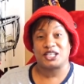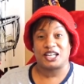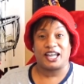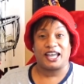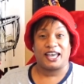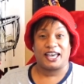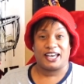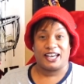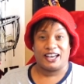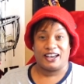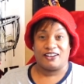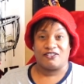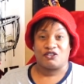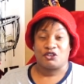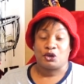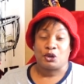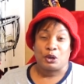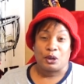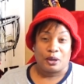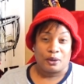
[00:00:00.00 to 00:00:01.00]
to have.
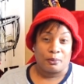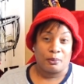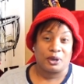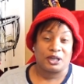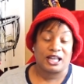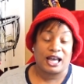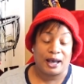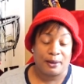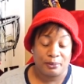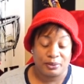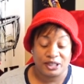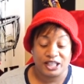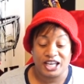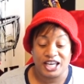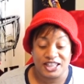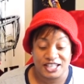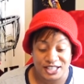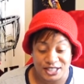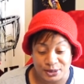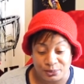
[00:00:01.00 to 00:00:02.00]
But I
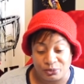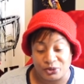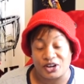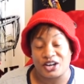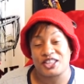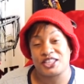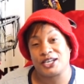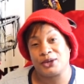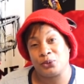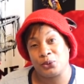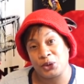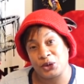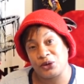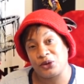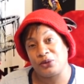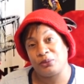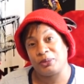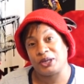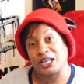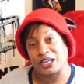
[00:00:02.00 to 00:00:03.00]
believe this brother
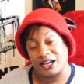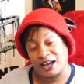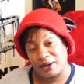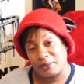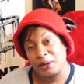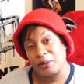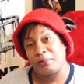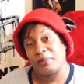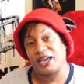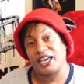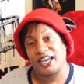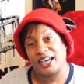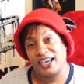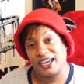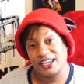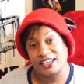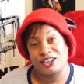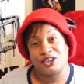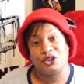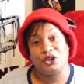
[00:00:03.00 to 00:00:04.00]
will be coming
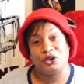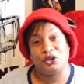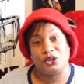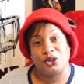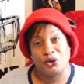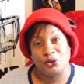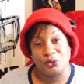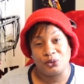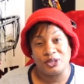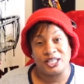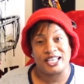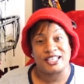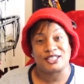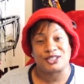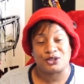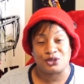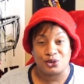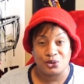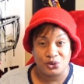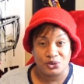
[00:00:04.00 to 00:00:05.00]
back, you know,
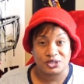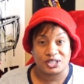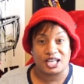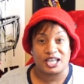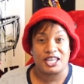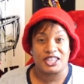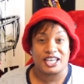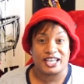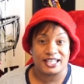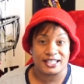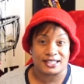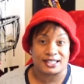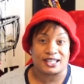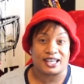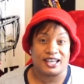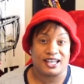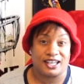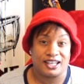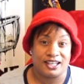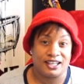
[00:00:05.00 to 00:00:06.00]
next Tuesday, they
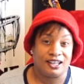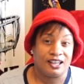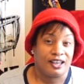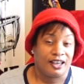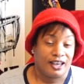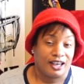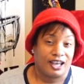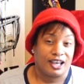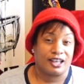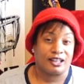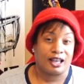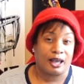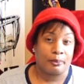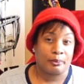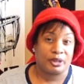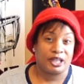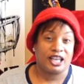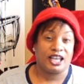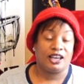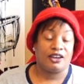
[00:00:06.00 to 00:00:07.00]
say. And I
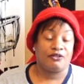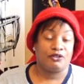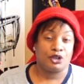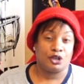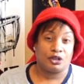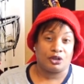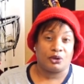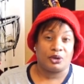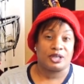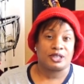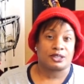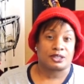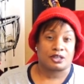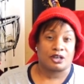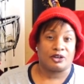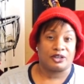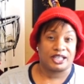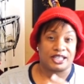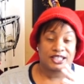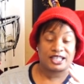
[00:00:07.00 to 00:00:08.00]
believe, you know, it's
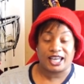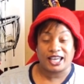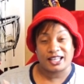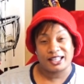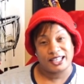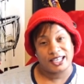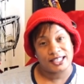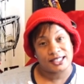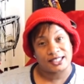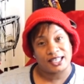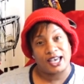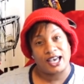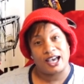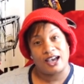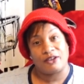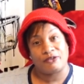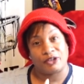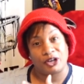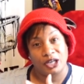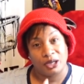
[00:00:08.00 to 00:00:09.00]
going to take a little
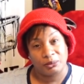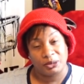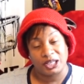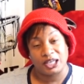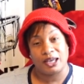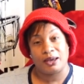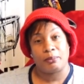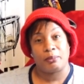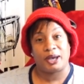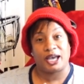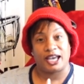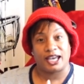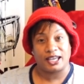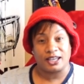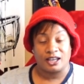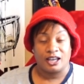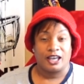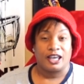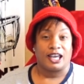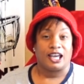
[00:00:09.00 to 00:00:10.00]
time for him to get
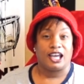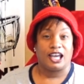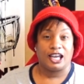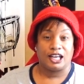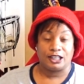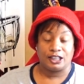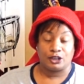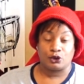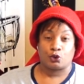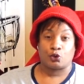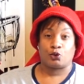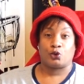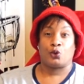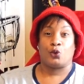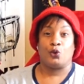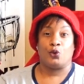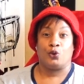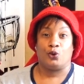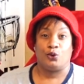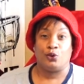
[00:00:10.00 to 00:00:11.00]
back in the
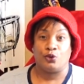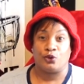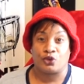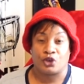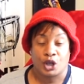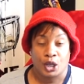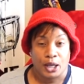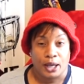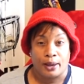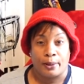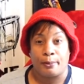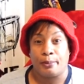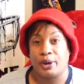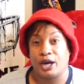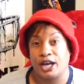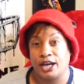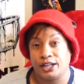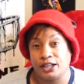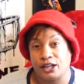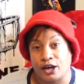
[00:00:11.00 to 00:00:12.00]
groove.
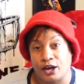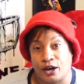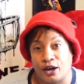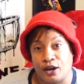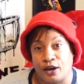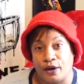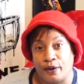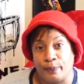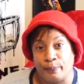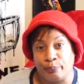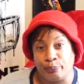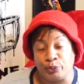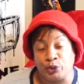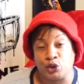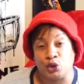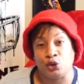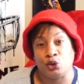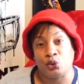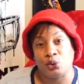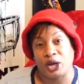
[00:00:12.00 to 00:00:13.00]
But um,
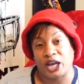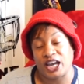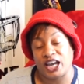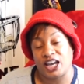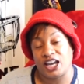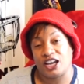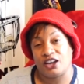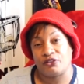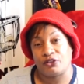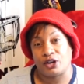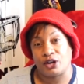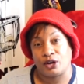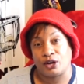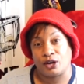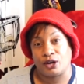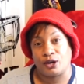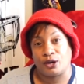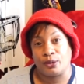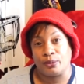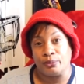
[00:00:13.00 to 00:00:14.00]
you do have
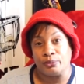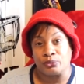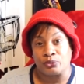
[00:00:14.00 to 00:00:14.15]
uh,